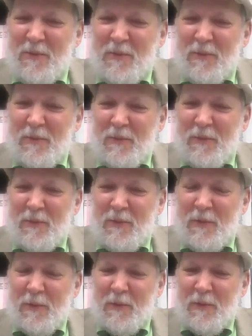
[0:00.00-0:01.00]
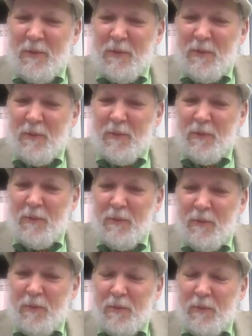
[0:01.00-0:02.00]

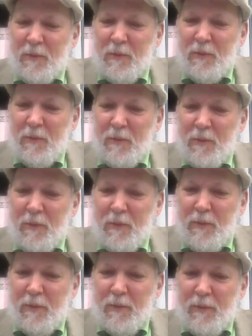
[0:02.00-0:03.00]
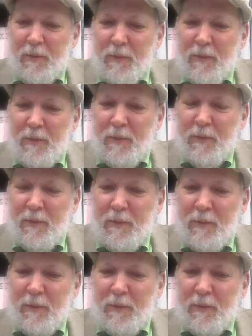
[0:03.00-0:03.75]
(silent)